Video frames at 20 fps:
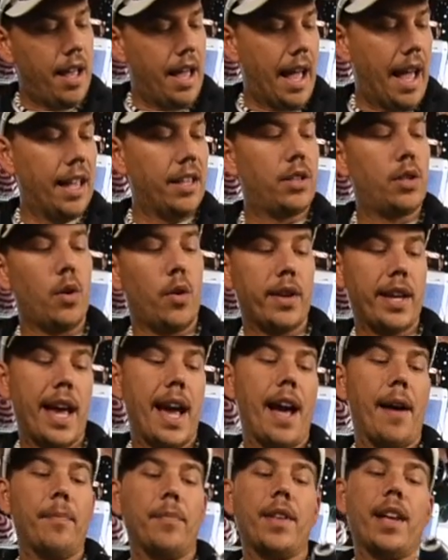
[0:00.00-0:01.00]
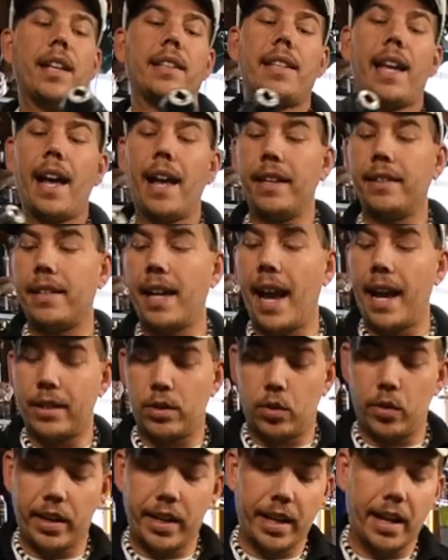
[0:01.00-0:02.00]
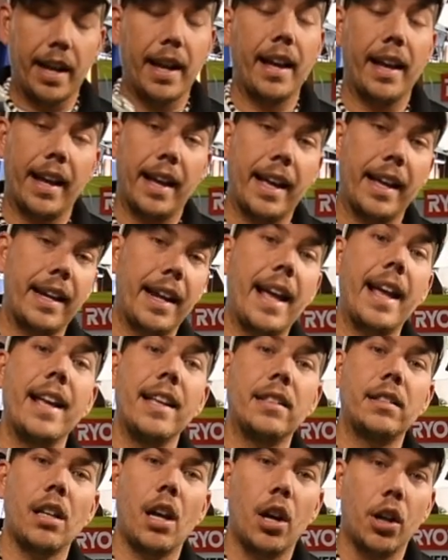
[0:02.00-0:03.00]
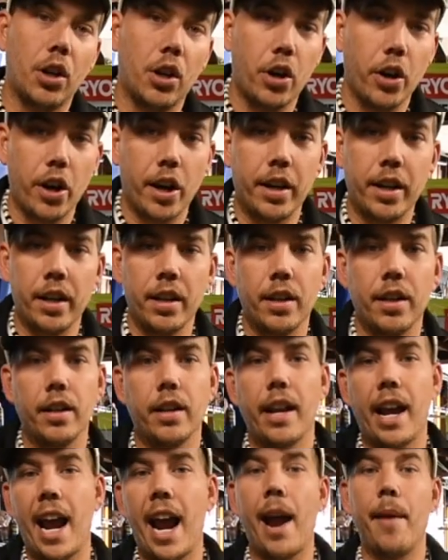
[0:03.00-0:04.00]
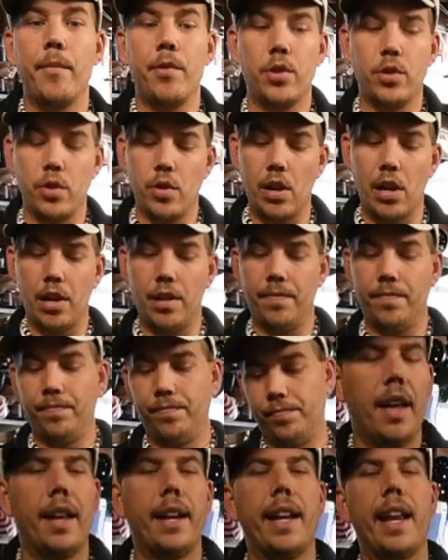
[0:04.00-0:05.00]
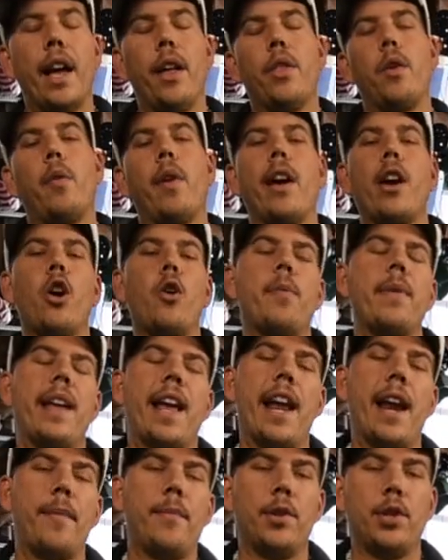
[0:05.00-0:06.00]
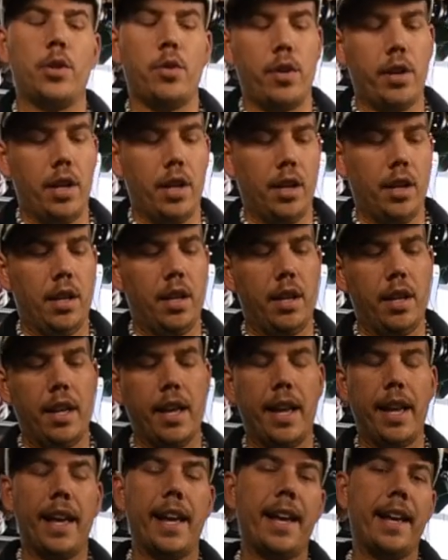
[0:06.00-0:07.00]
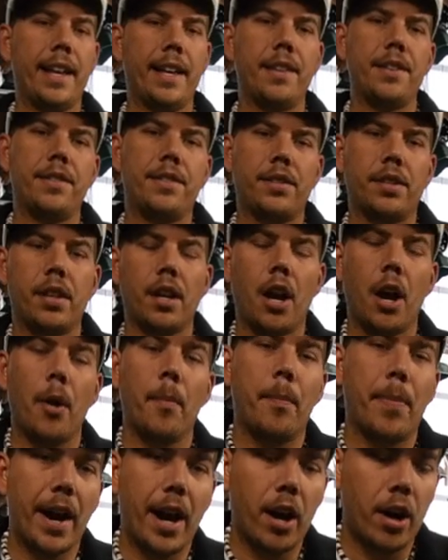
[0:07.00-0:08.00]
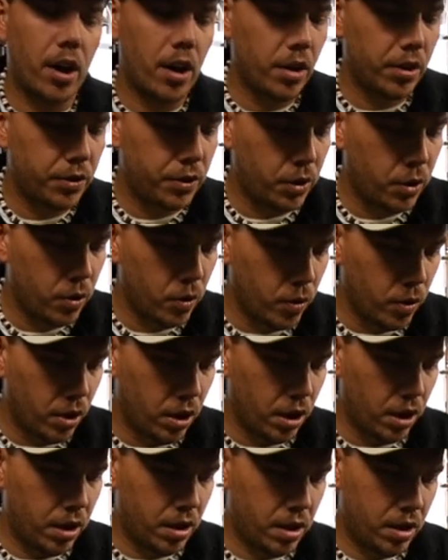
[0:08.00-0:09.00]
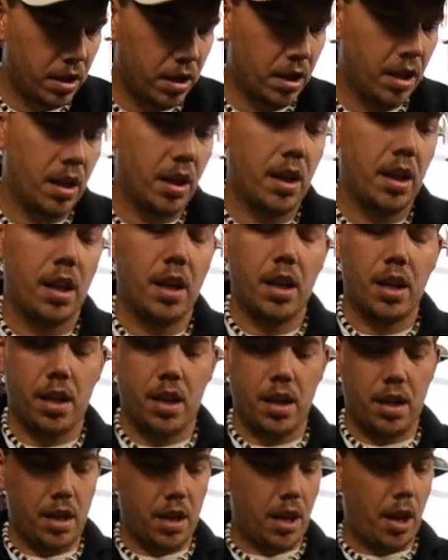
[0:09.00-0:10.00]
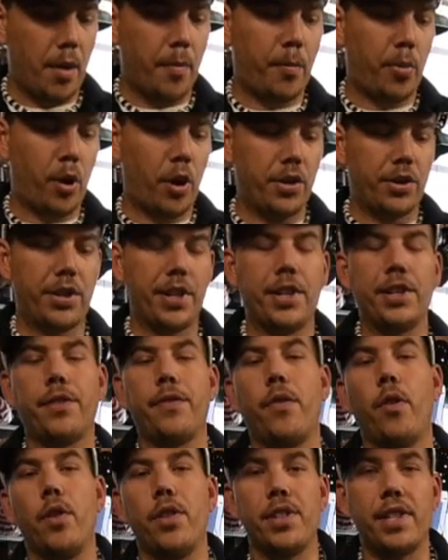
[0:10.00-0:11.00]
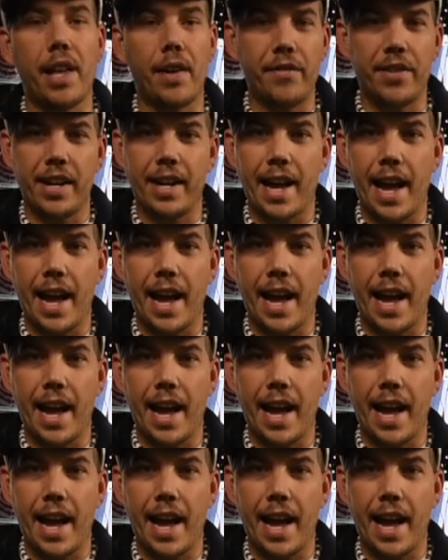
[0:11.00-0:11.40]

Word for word: And so, yeah, it's a, it's actually it is a good hammer drill. Now, the Ryobi hammer drill is a bare tool purchase for seventy